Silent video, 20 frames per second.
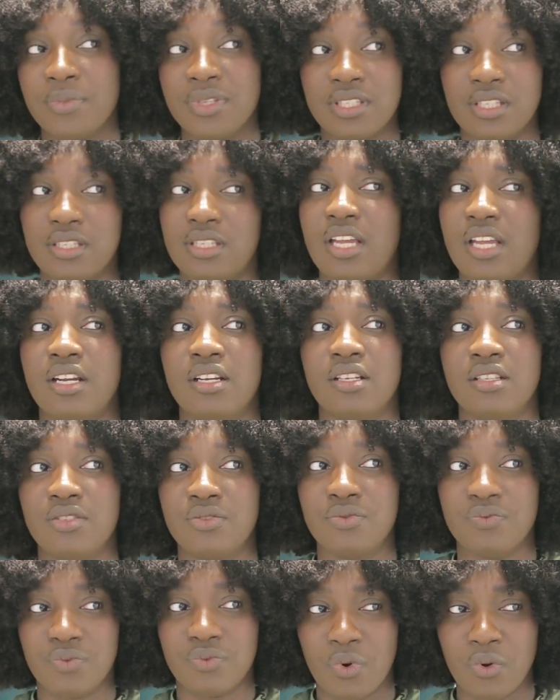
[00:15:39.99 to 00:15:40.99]
business
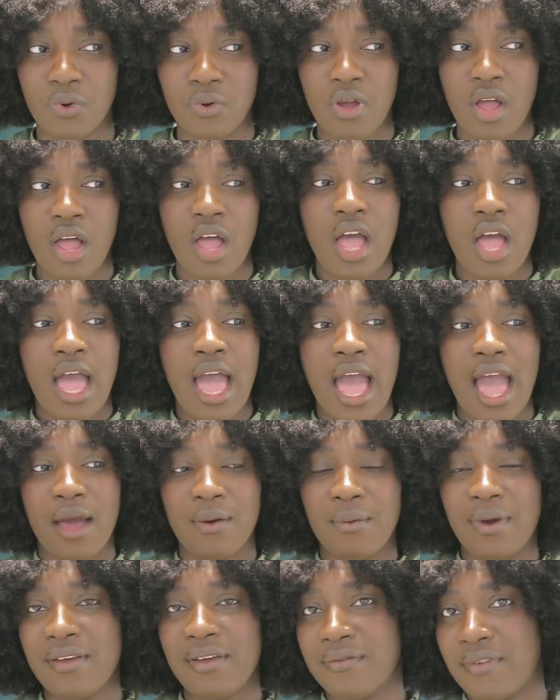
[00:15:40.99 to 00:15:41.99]
analyst role.
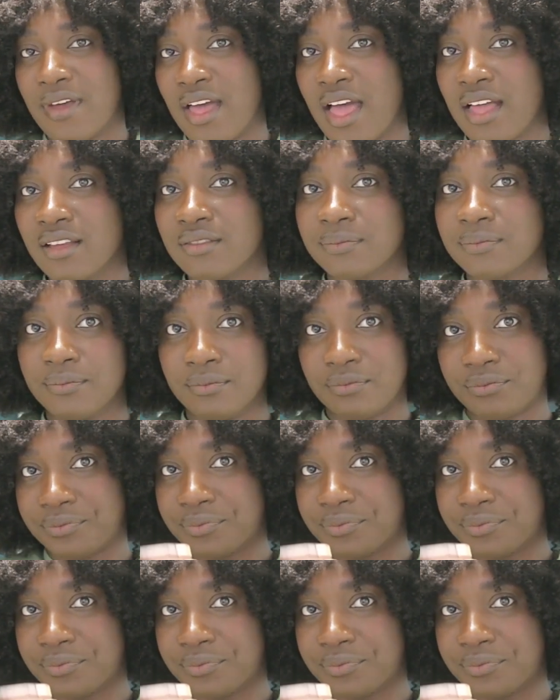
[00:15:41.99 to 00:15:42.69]
However,